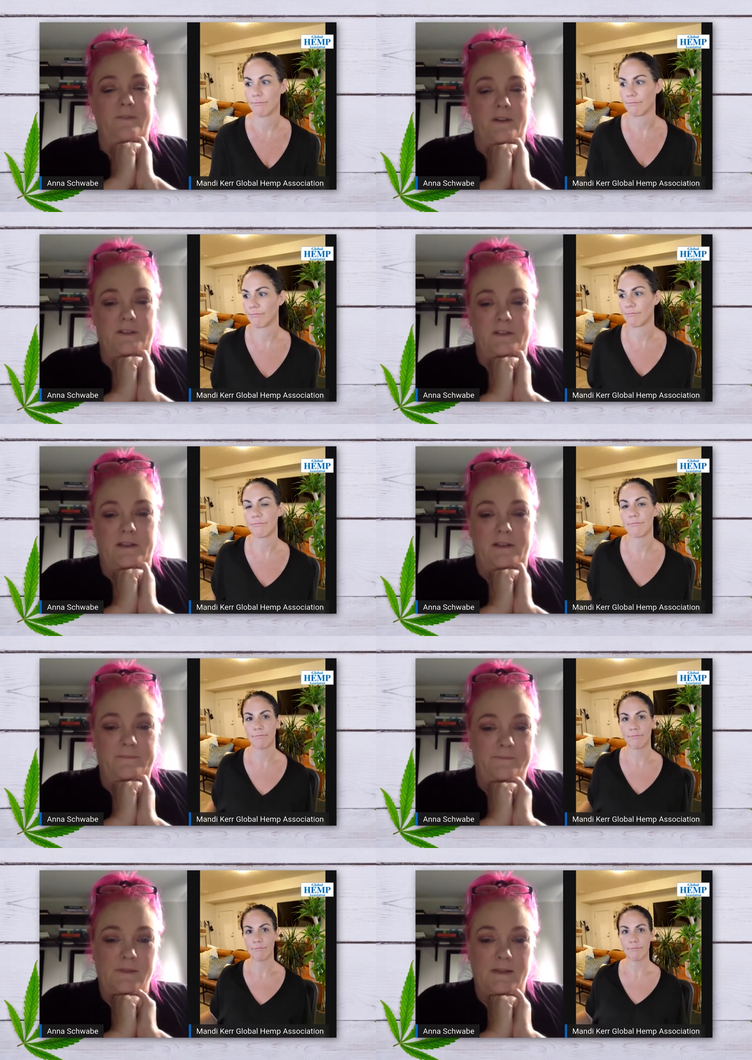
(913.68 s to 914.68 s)
Speaker 1: eventually.
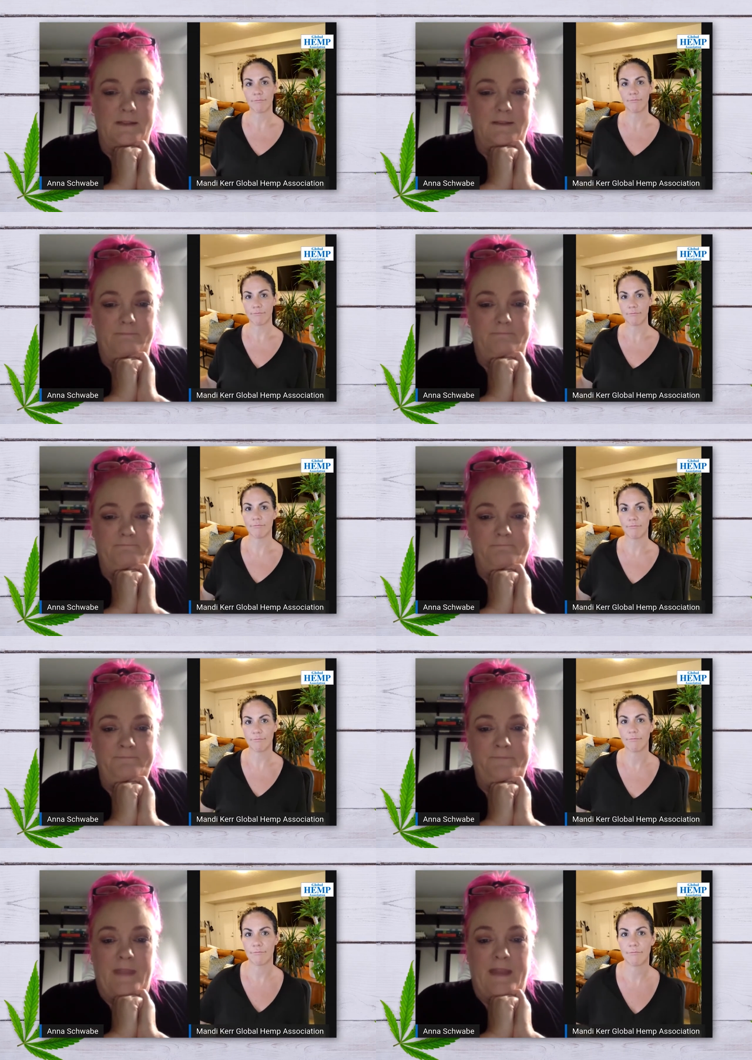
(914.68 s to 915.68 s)
Um,
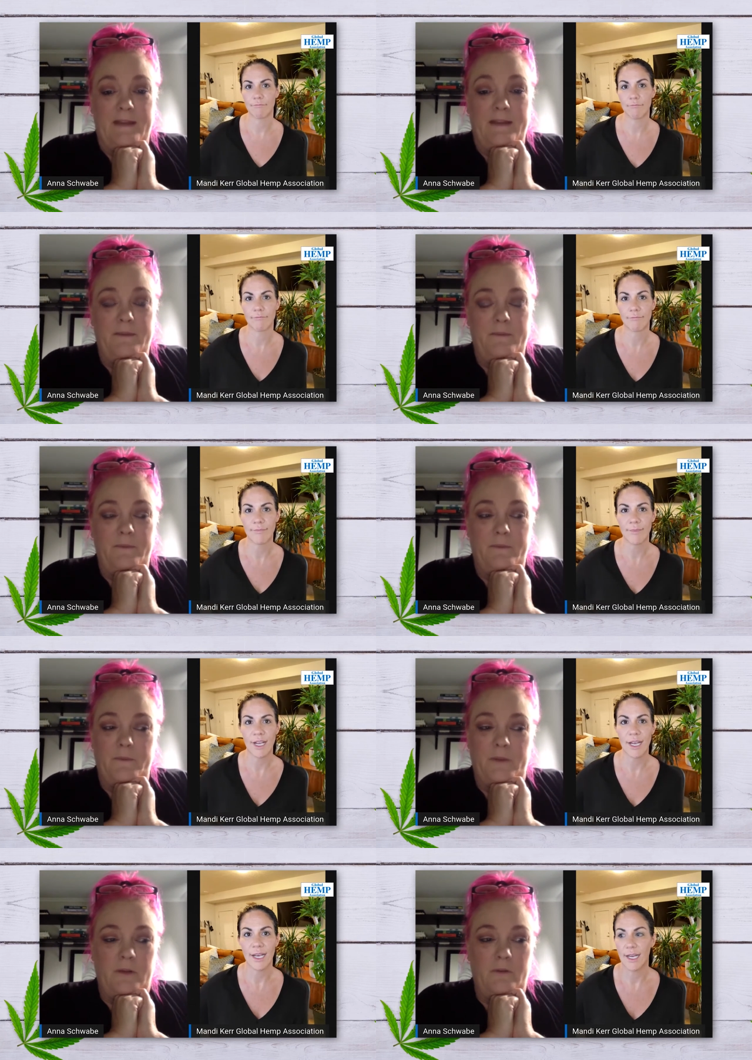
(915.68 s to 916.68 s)
and,
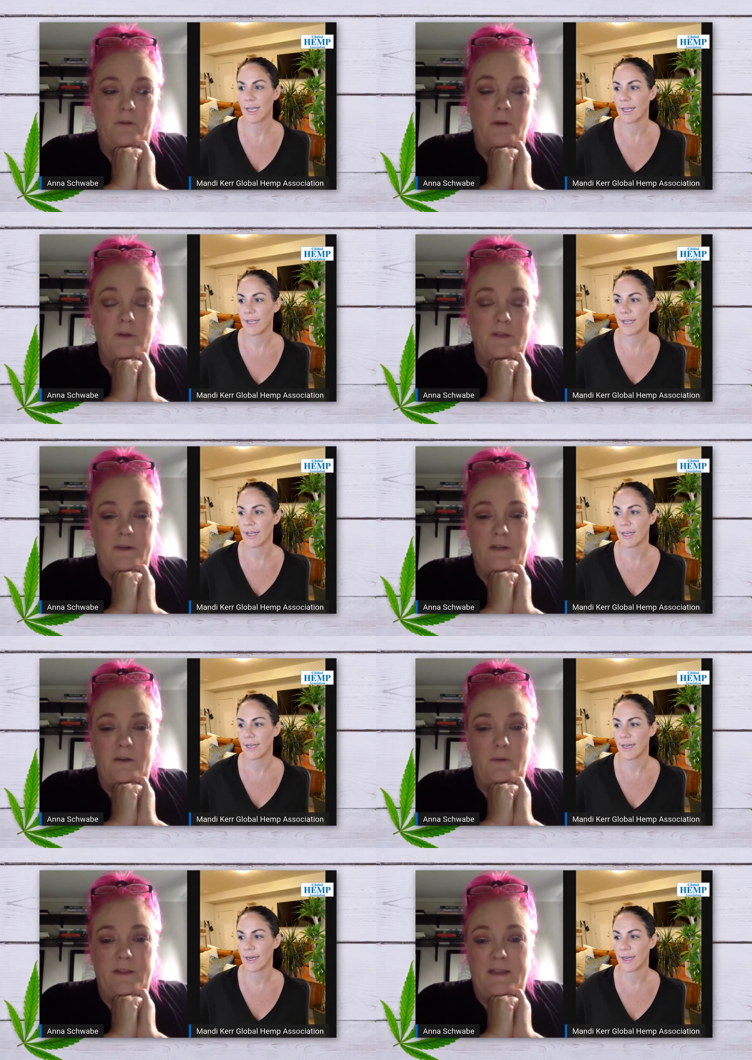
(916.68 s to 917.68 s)
you know, growers want to
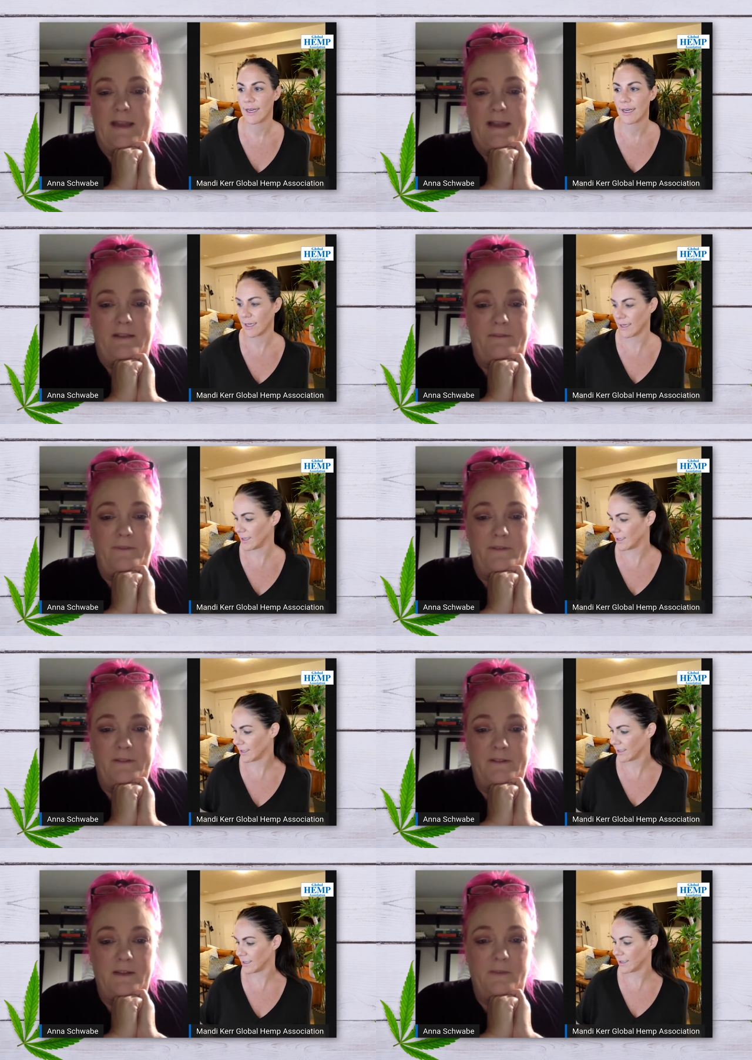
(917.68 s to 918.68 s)
know what they have.
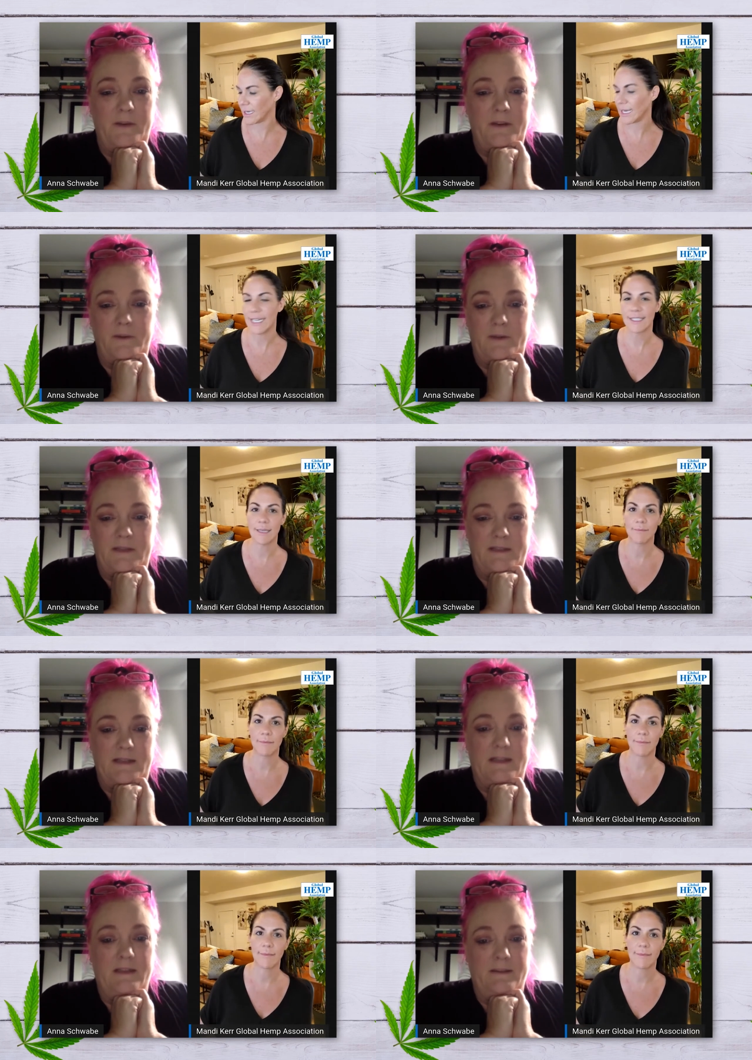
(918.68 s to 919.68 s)
Speaker 2: They want to know.
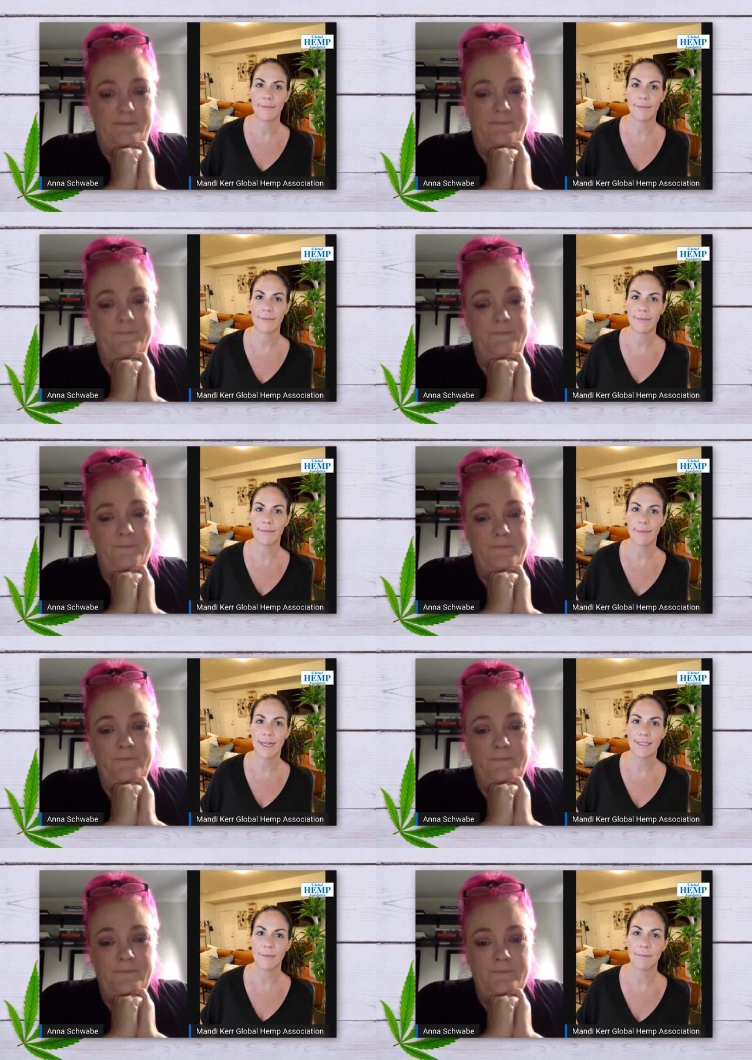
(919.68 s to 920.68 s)

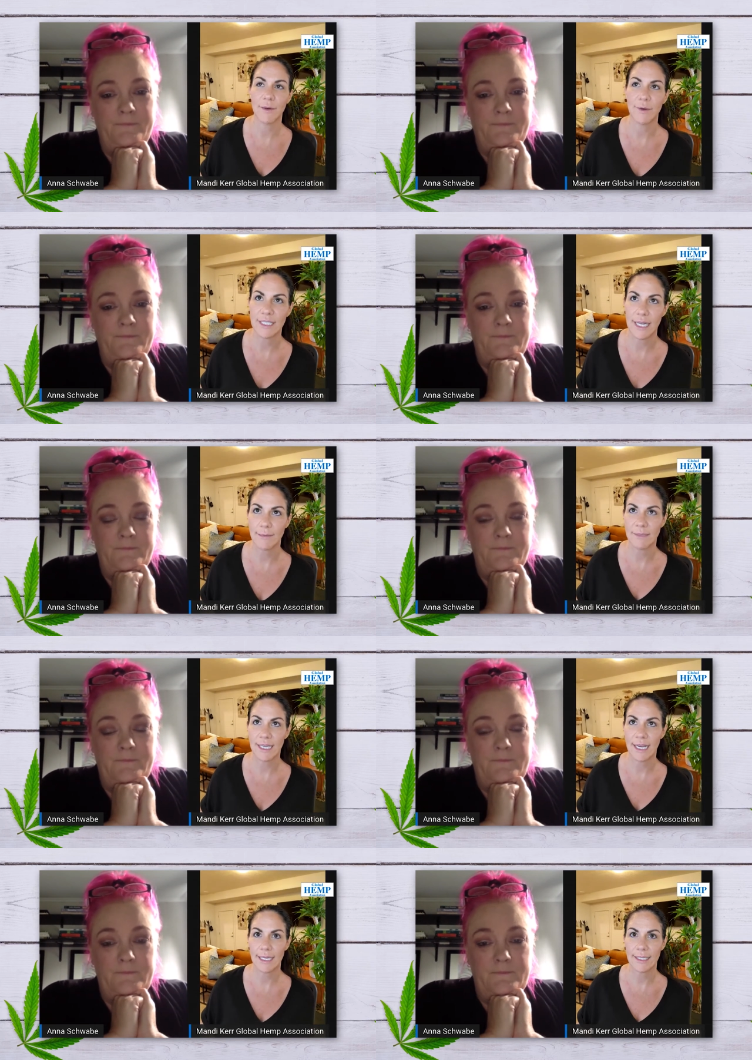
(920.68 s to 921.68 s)
I had somebody one time
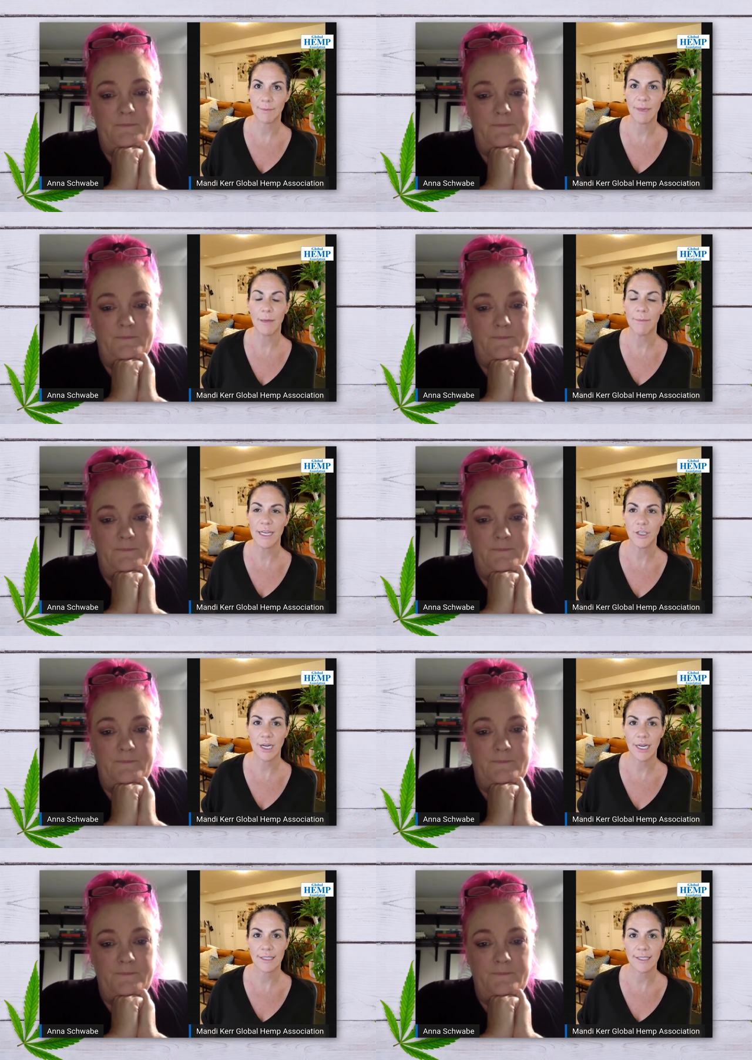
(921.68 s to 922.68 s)
say it's been a big
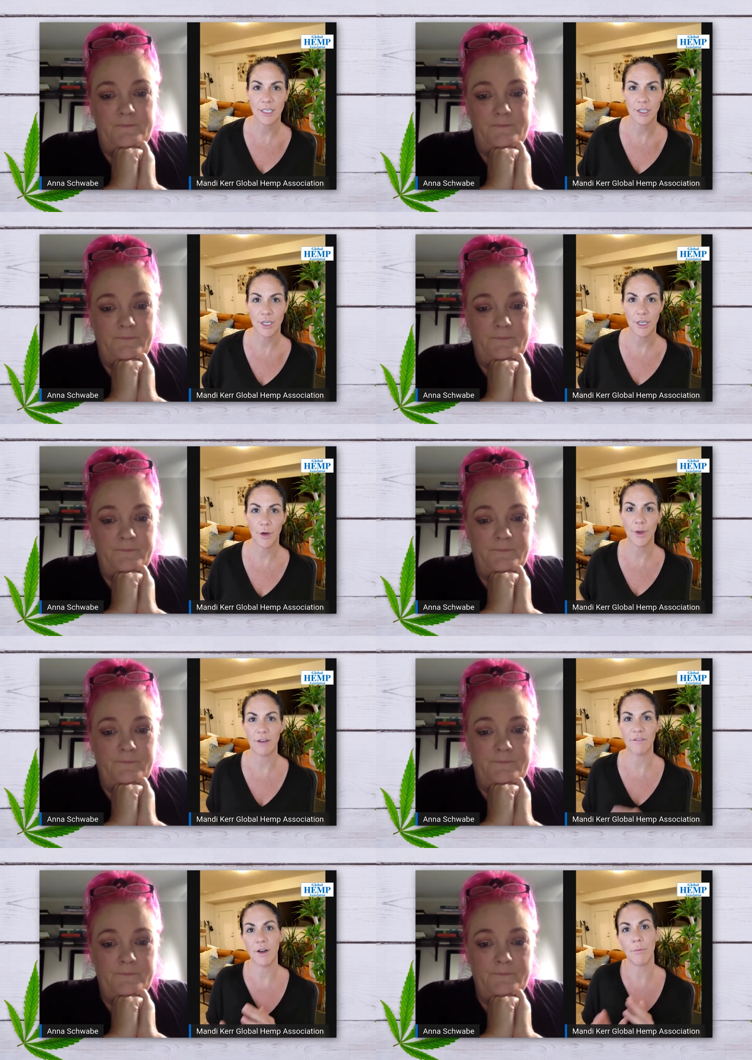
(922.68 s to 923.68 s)
transition going
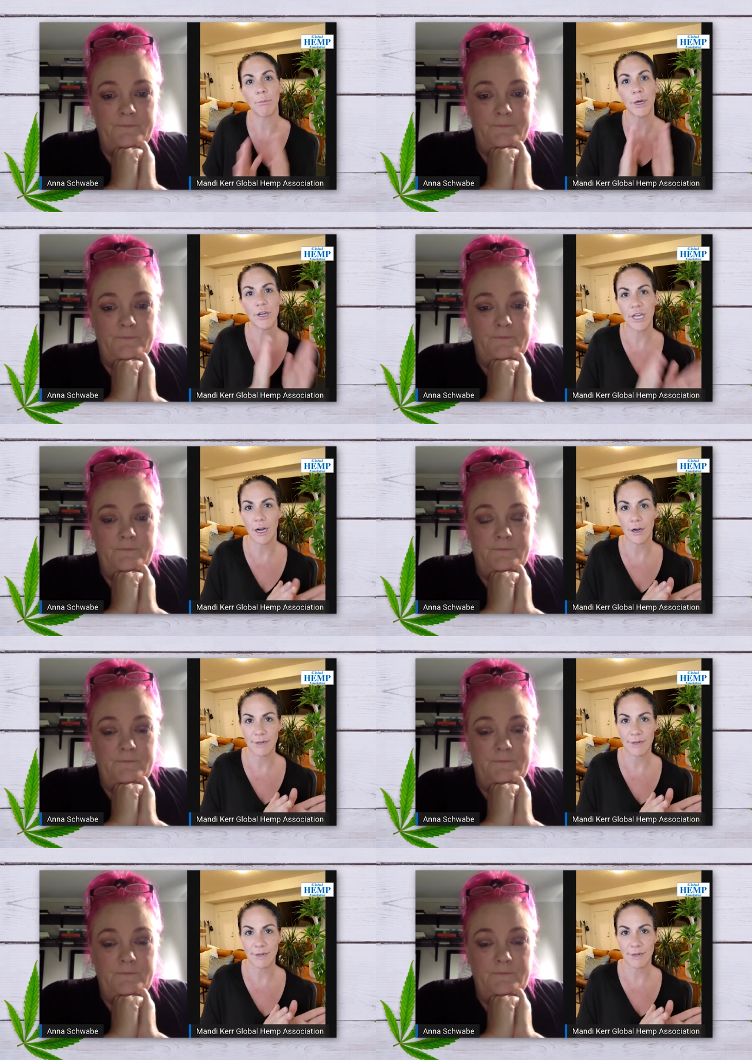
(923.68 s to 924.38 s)
from burning our